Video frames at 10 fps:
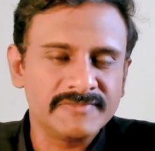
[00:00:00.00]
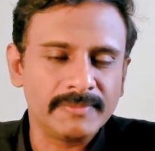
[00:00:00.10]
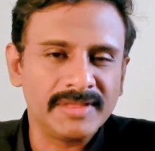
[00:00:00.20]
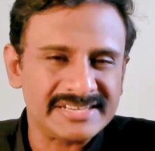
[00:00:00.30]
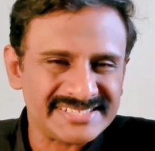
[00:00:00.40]

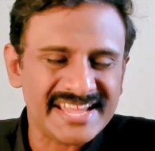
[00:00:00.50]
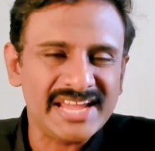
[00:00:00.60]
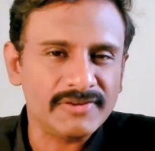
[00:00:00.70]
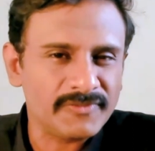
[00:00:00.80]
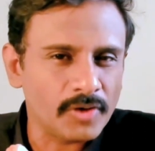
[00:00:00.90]
from the
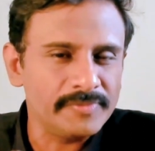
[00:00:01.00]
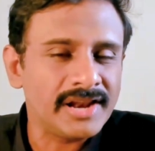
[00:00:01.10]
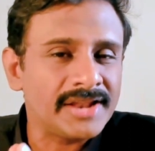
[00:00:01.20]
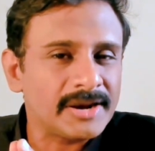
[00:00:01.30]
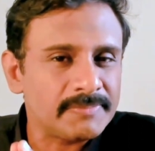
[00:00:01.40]
sale of
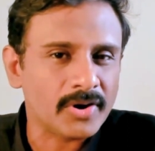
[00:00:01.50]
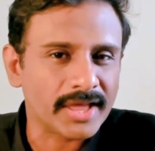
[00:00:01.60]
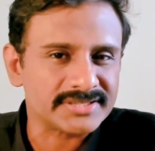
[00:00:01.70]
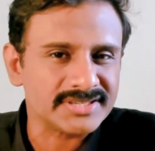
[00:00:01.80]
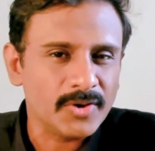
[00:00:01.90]
COVID-related
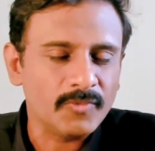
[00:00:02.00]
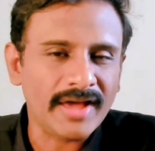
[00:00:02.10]
products,